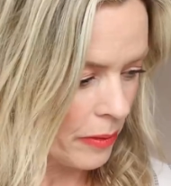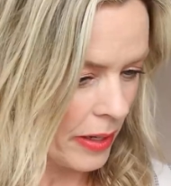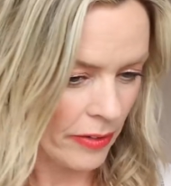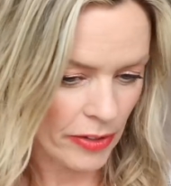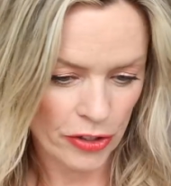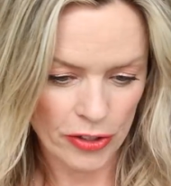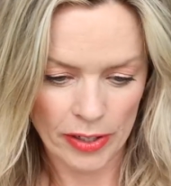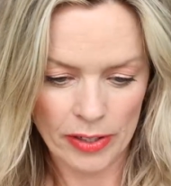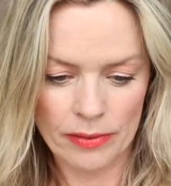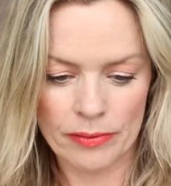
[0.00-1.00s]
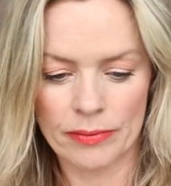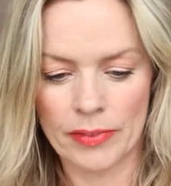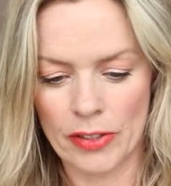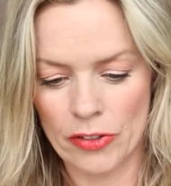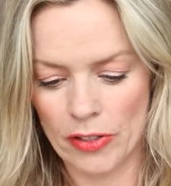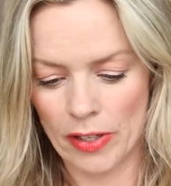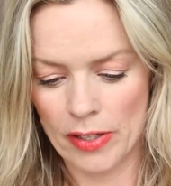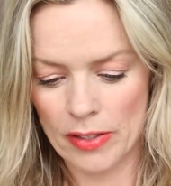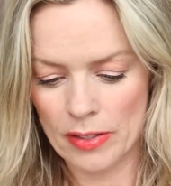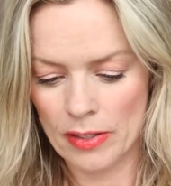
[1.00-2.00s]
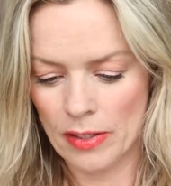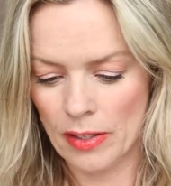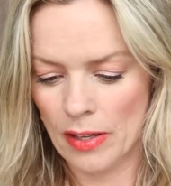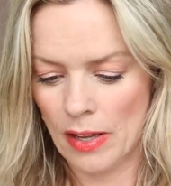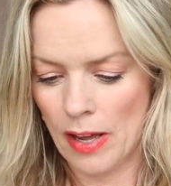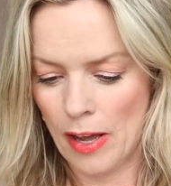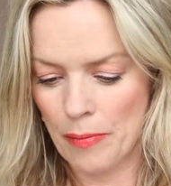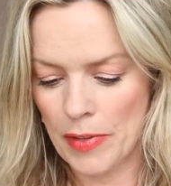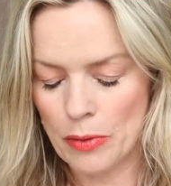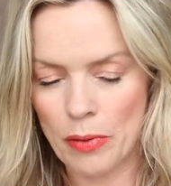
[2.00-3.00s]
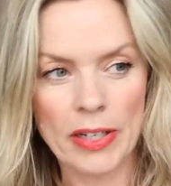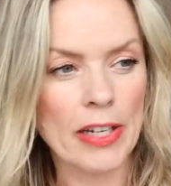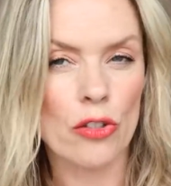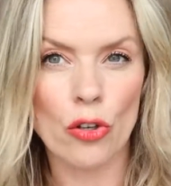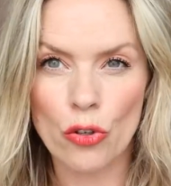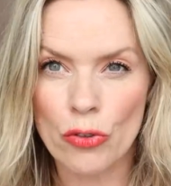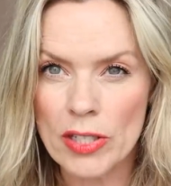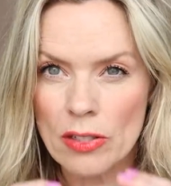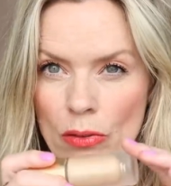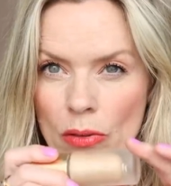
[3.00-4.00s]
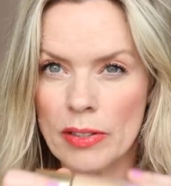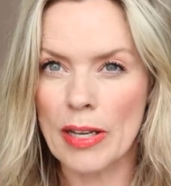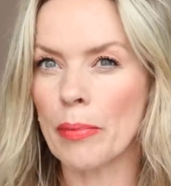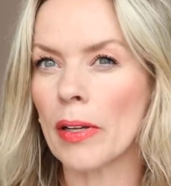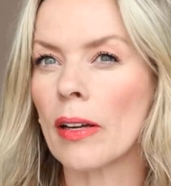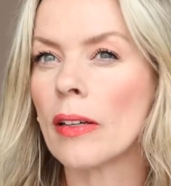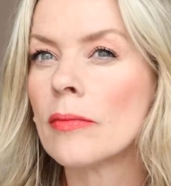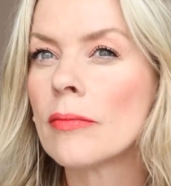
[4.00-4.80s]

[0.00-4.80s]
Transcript: Where is she? Here she is. This one is Crystal Nebula.